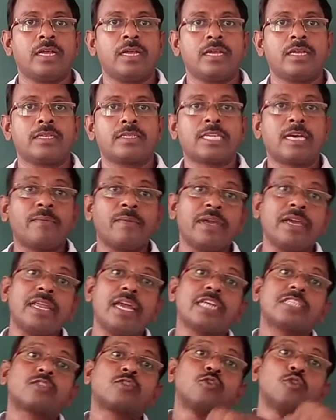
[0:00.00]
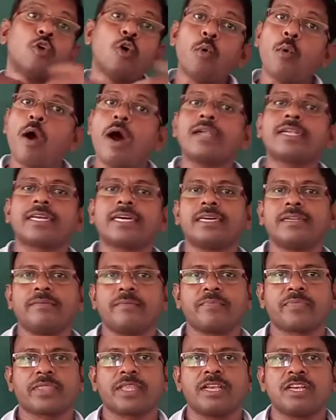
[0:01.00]
Some areas no
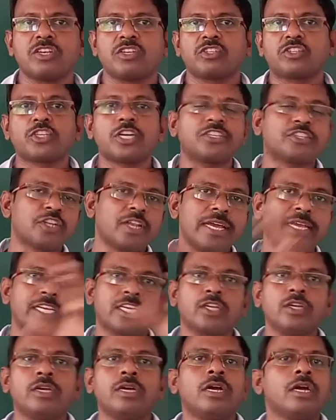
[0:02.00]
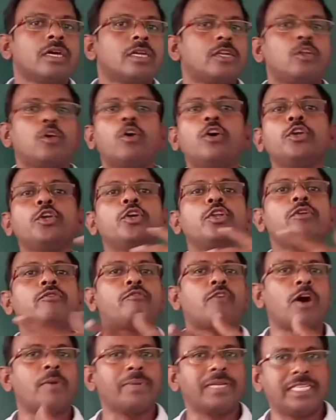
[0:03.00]
water, such like no
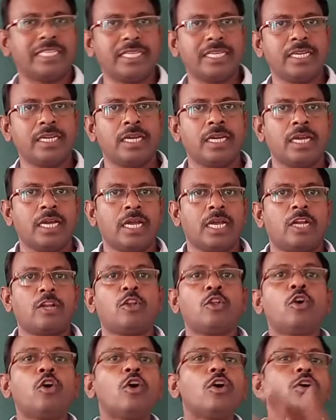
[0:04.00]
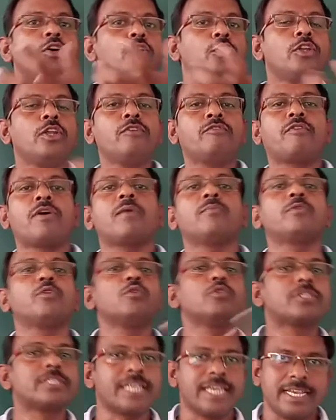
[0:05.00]
uniformity, no uniform
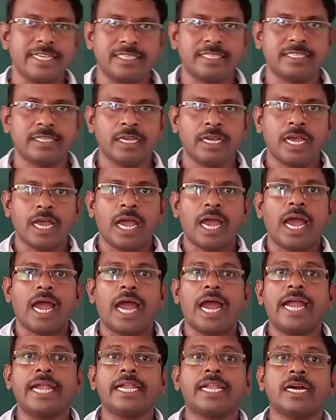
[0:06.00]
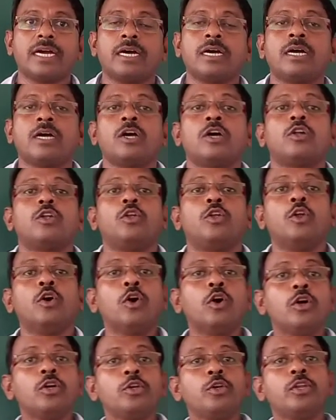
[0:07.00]
uses, and
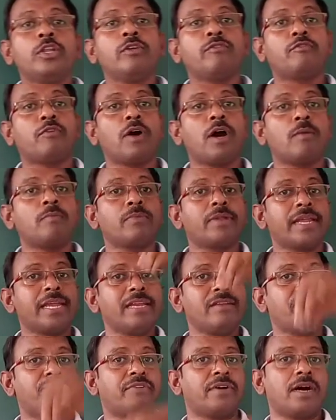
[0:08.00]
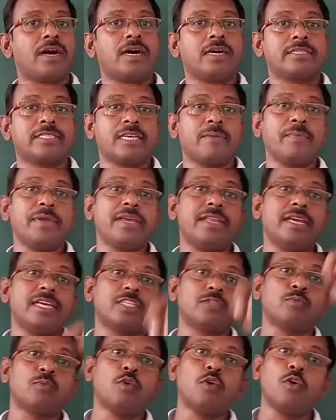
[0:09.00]
no uniform rainfall. Some areas
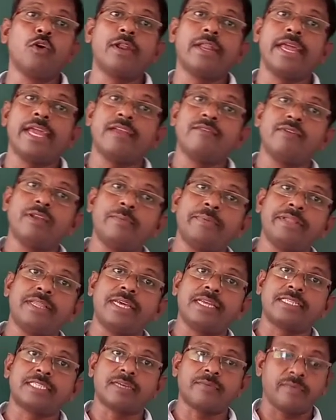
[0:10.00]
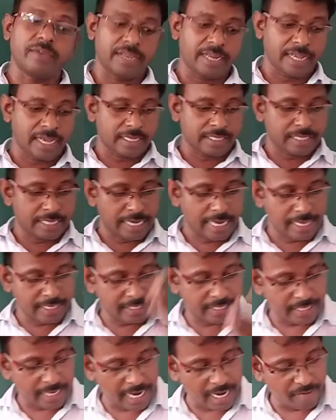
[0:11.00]
more rain will be there, some areas less
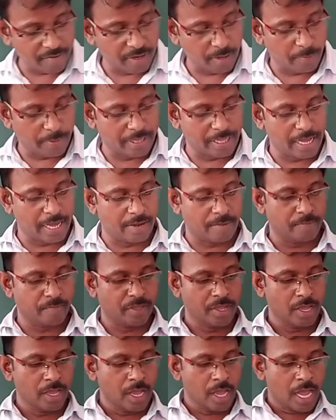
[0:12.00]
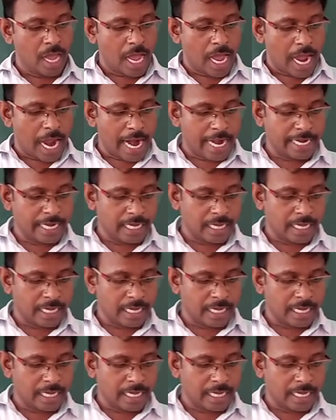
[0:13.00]
rain will be there, and